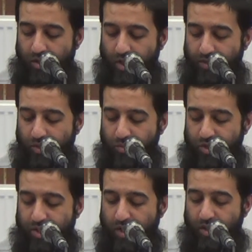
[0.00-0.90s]
I think
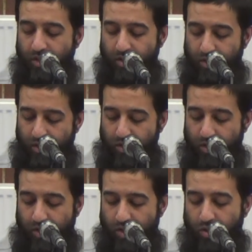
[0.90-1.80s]
we'll take
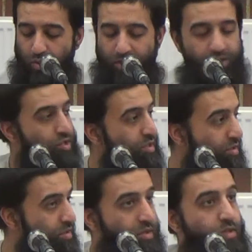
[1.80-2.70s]
uh,
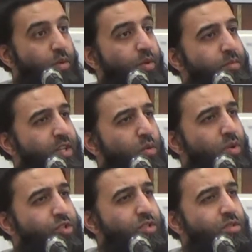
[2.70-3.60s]
questions. Are we going to take
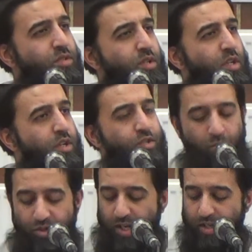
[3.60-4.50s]
questions?
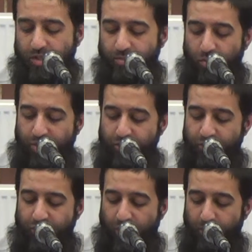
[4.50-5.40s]
So we'll take some
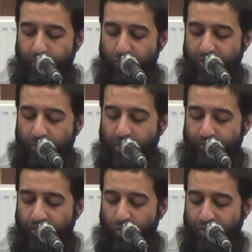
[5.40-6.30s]
questions, inshallah. Maybe we'll take about
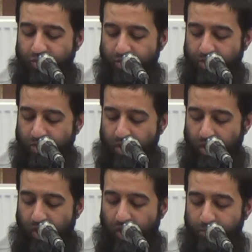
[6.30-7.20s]
three questions.
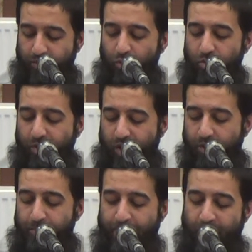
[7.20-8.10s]
Uh, before we
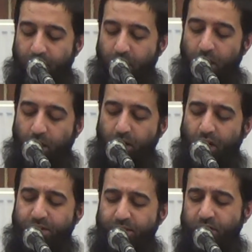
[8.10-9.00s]
begin, uh,
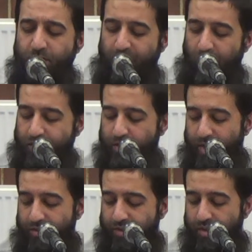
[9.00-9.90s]
last lesson somebody asked
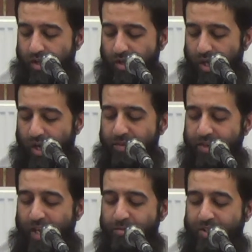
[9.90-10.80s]
about uh,
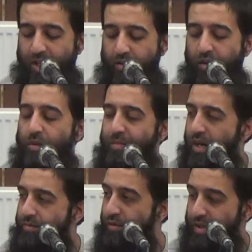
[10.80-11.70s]
having names like
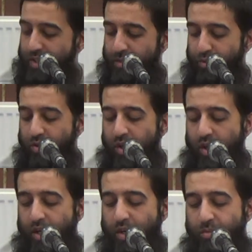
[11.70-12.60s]
Rahman, for example.
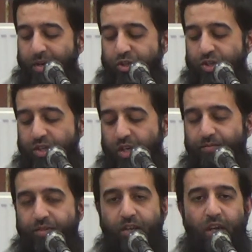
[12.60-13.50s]
And we mentioned
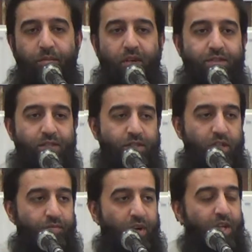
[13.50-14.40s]
if the name
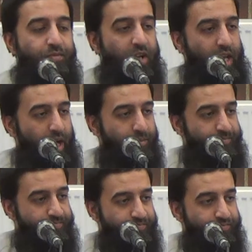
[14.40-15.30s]
consists of Alif and Lam,